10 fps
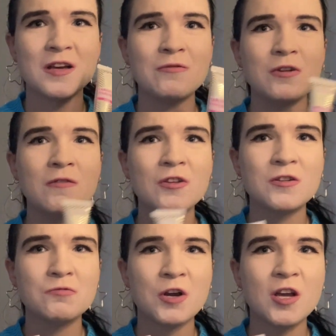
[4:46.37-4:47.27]
I will give it a
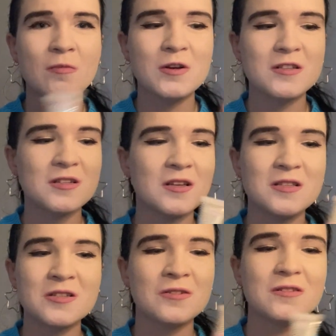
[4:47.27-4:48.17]
try, but
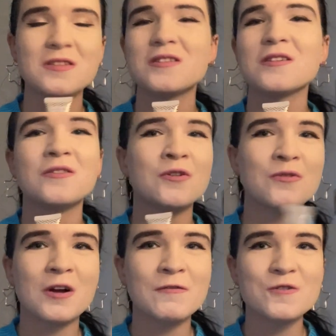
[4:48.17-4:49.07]
it's not, you
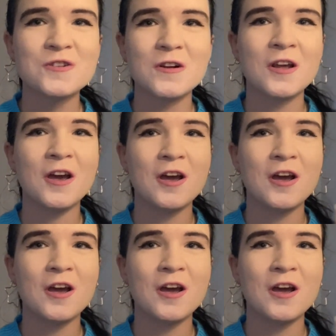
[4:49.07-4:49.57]
know, unfortunately I